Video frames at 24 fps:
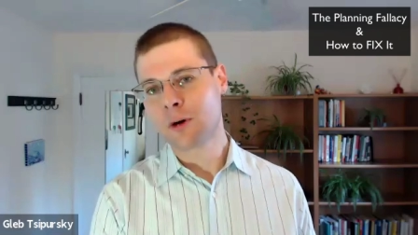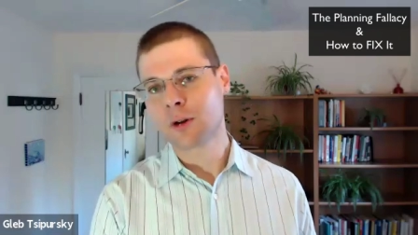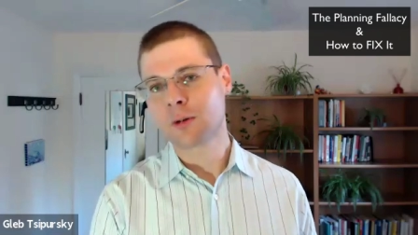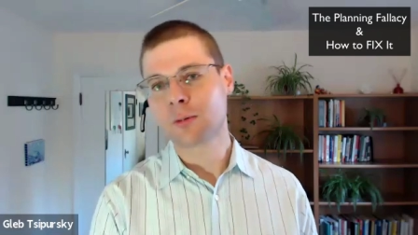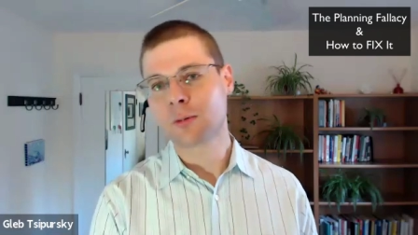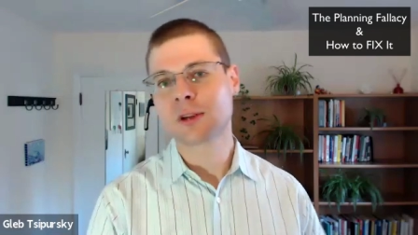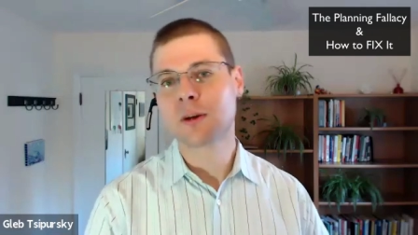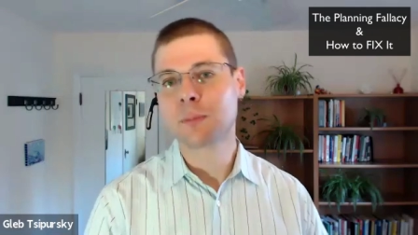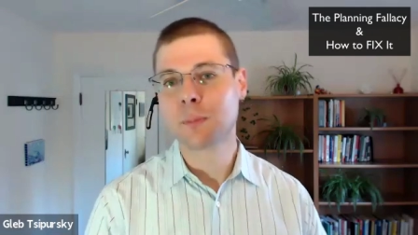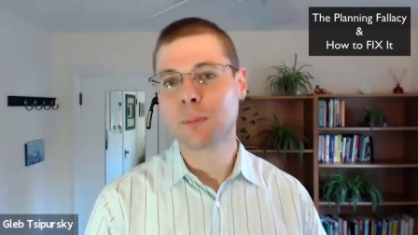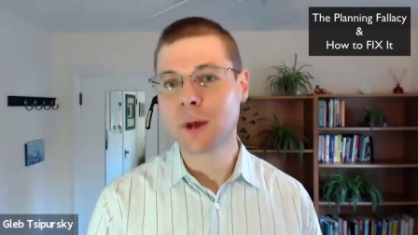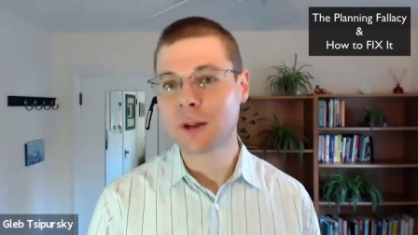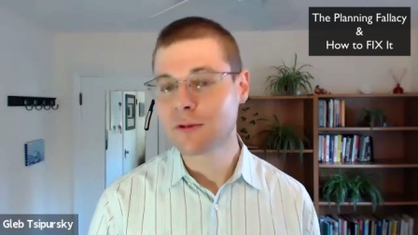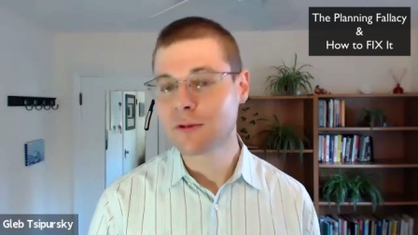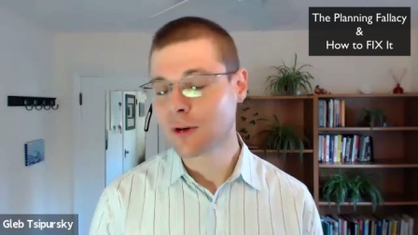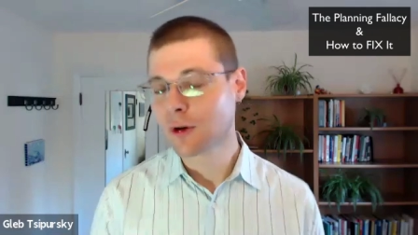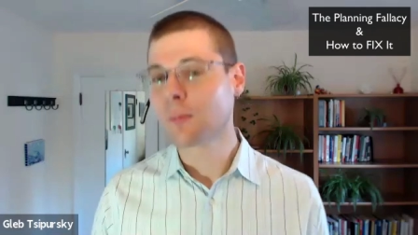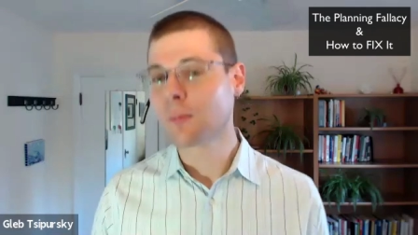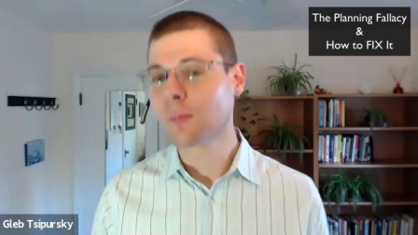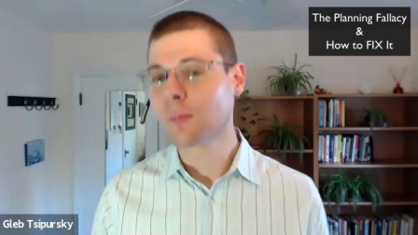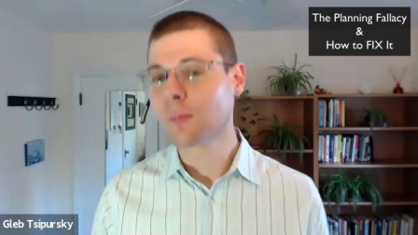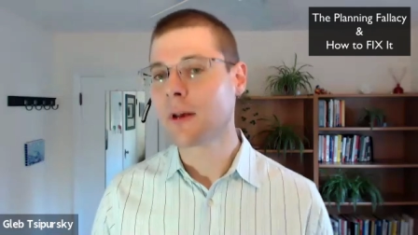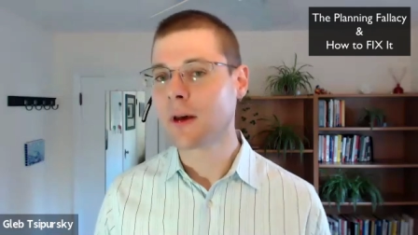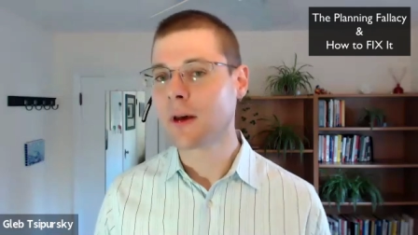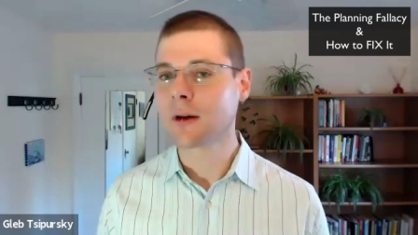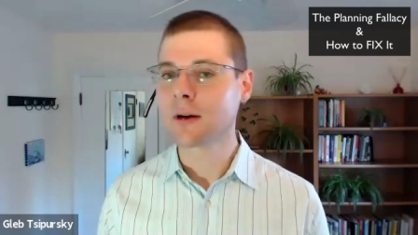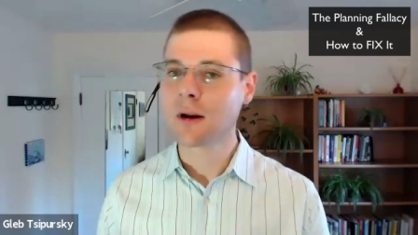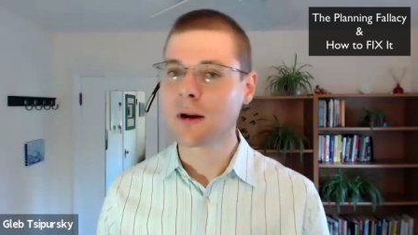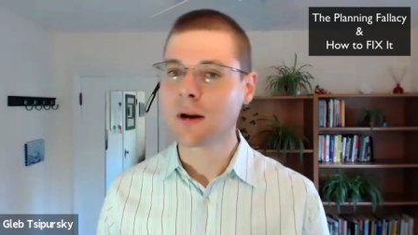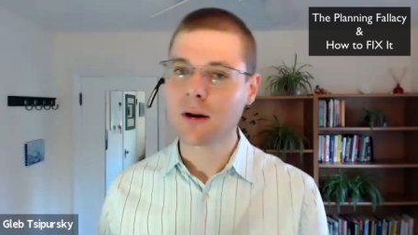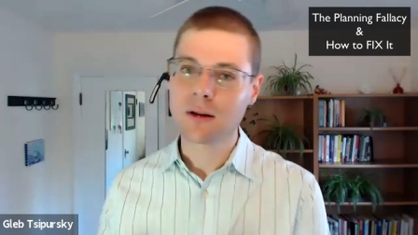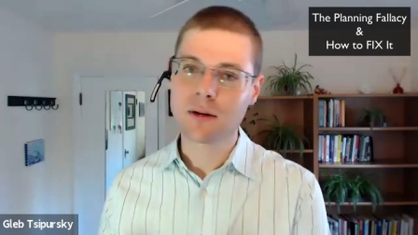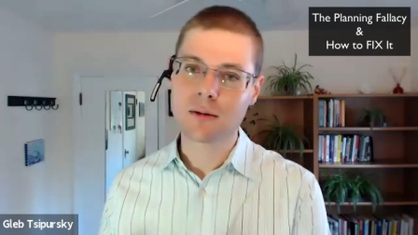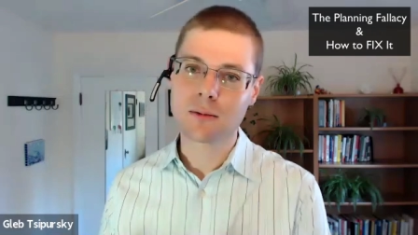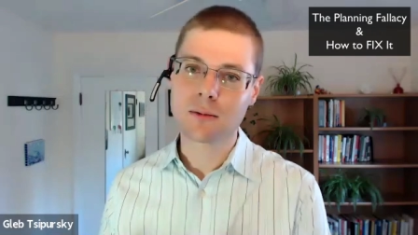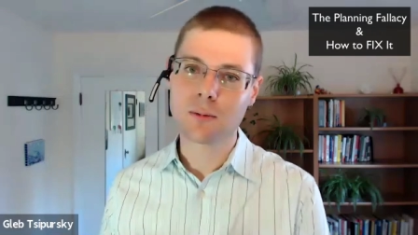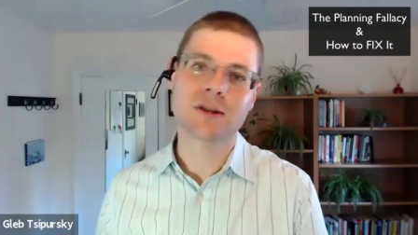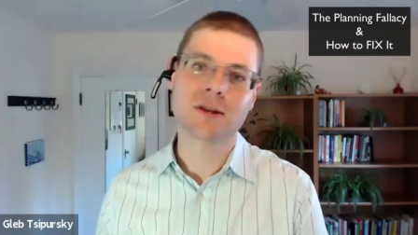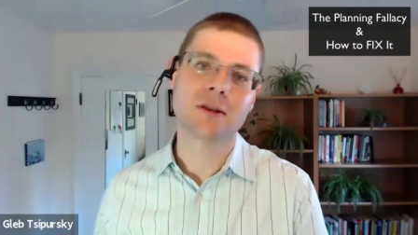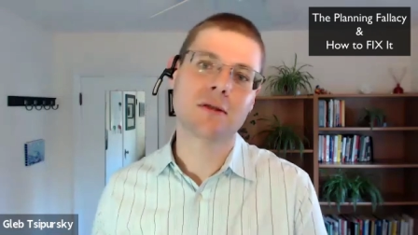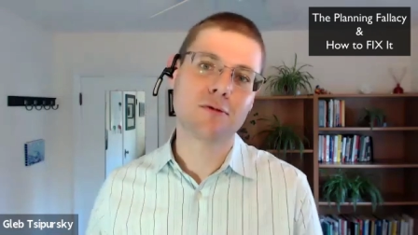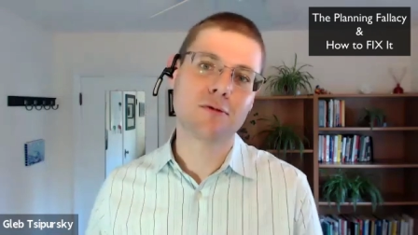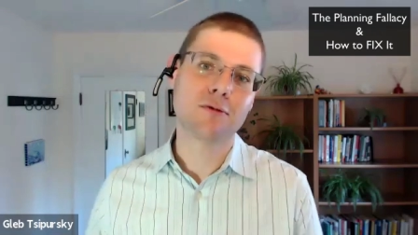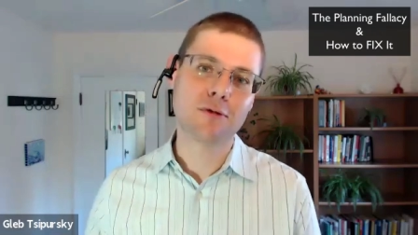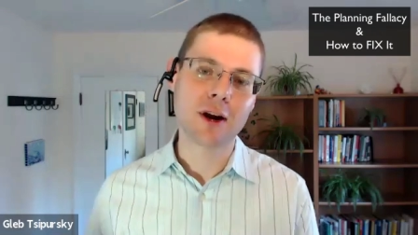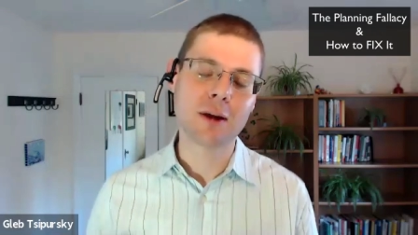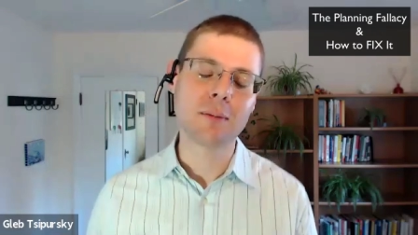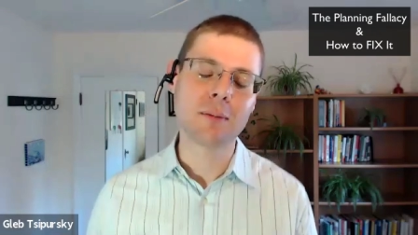it was going to be two million and was it
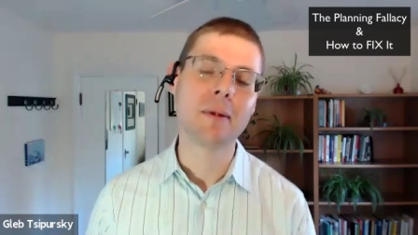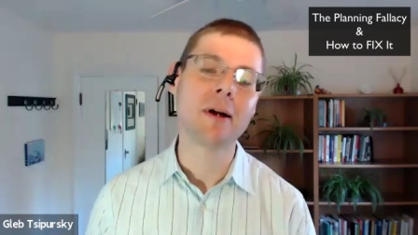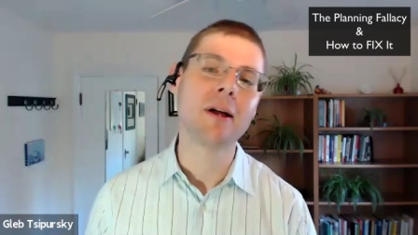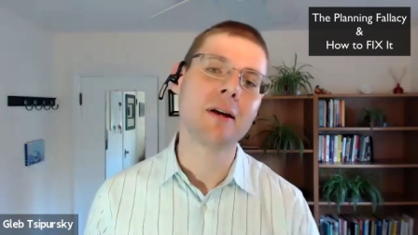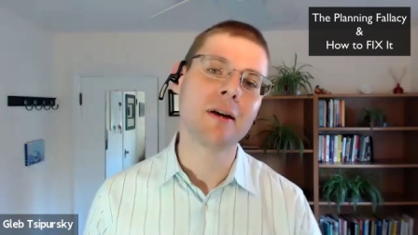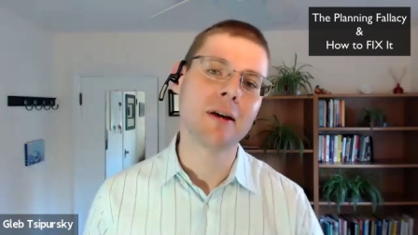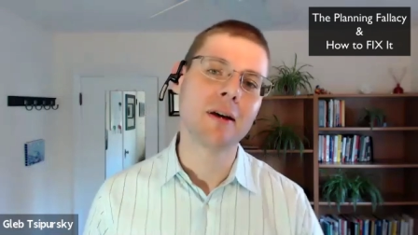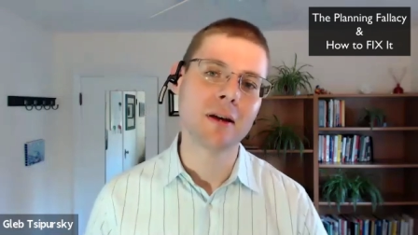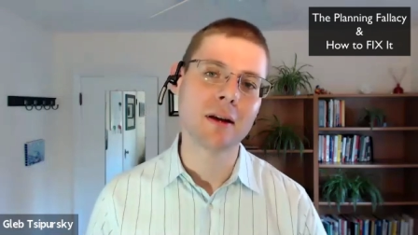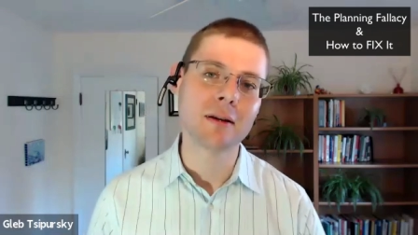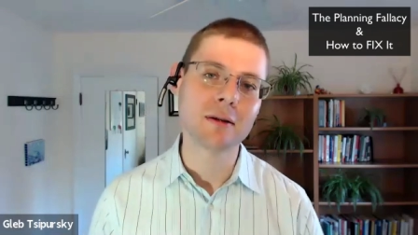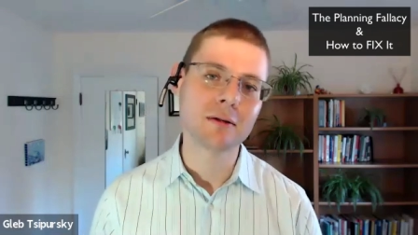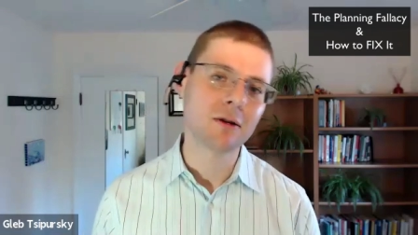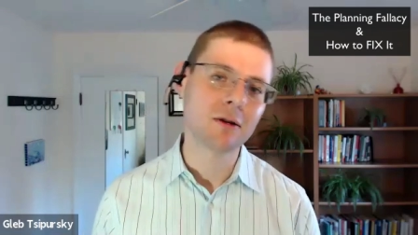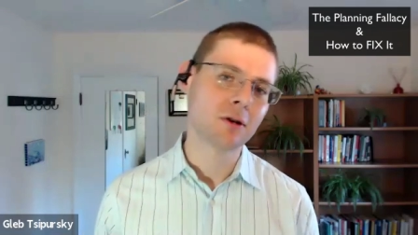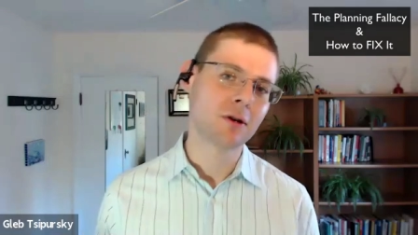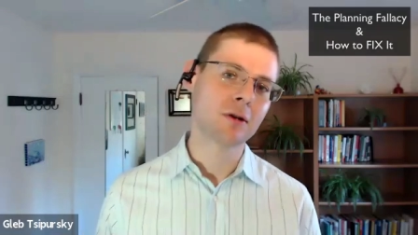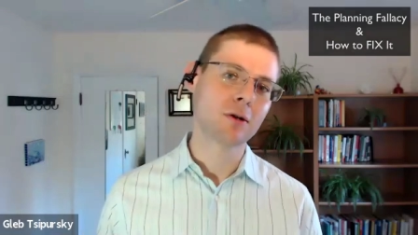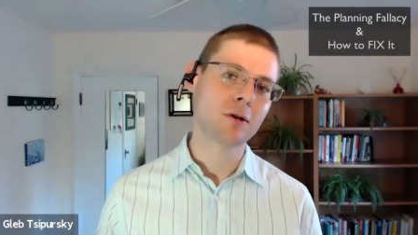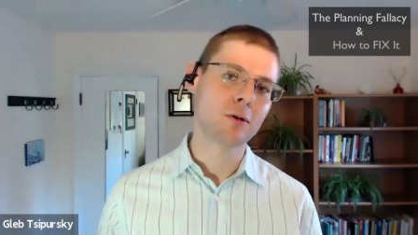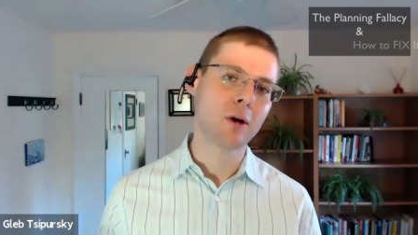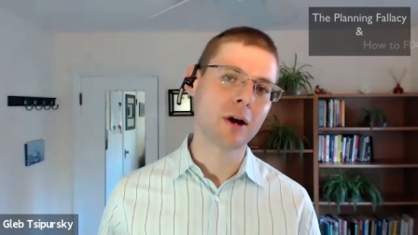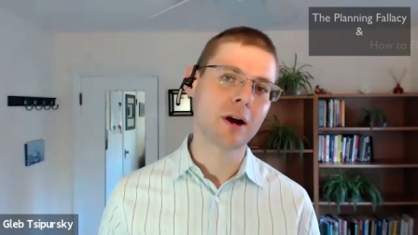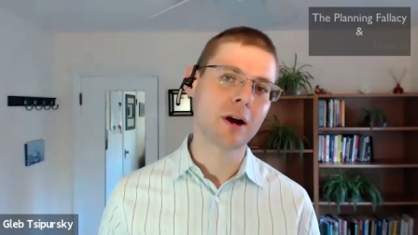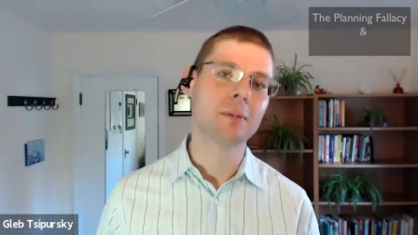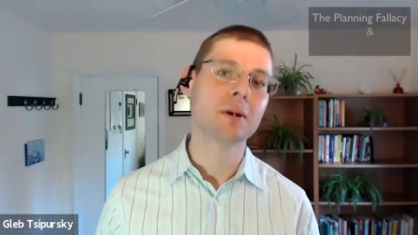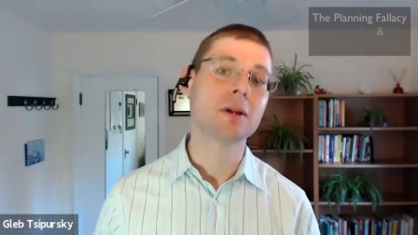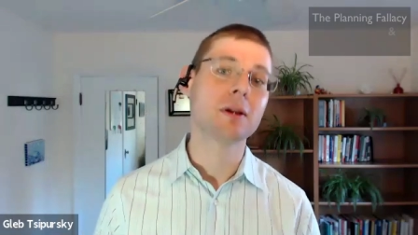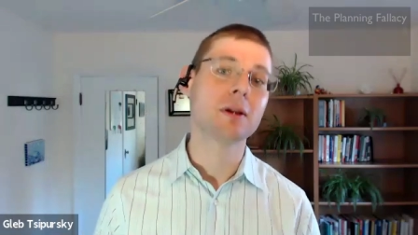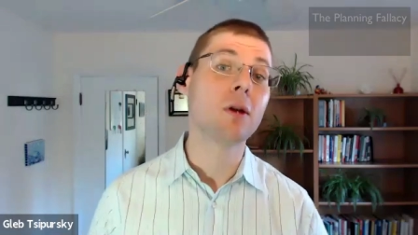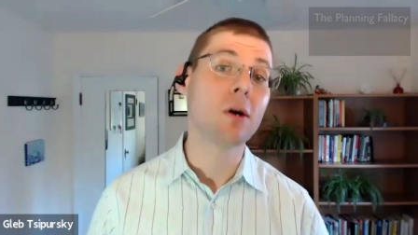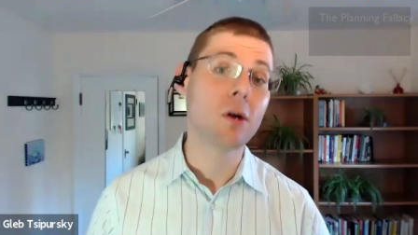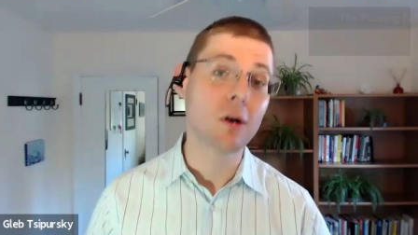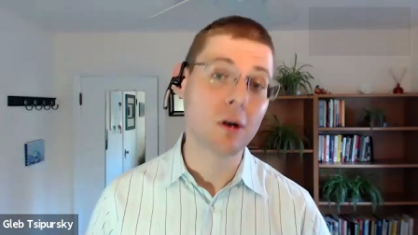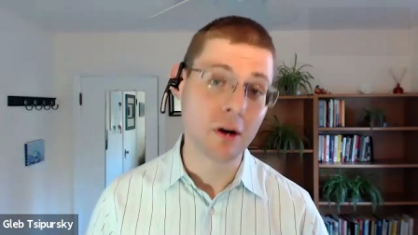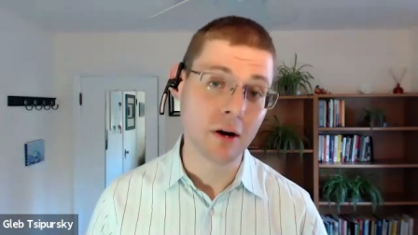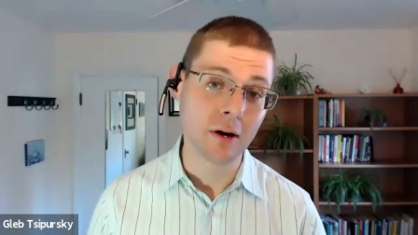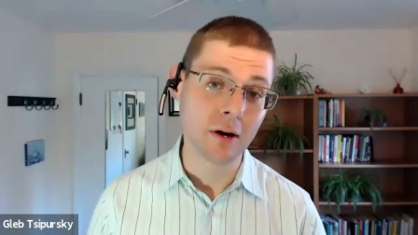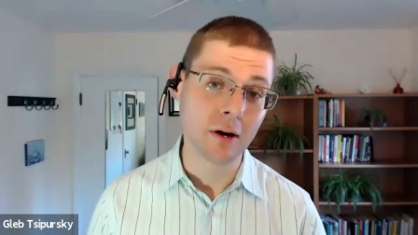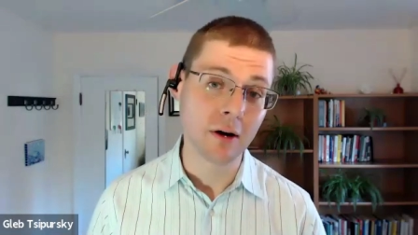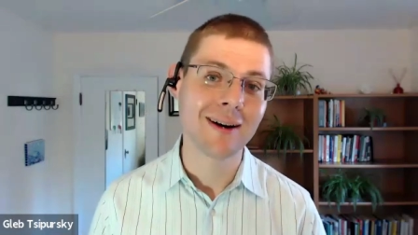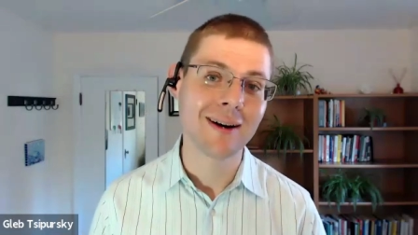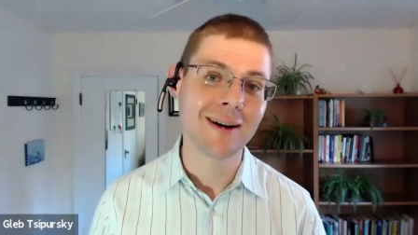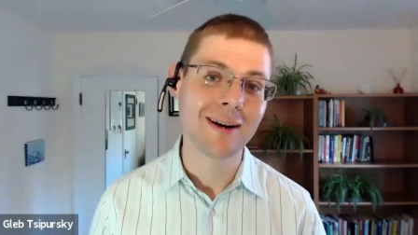three million and took quite a bit longer.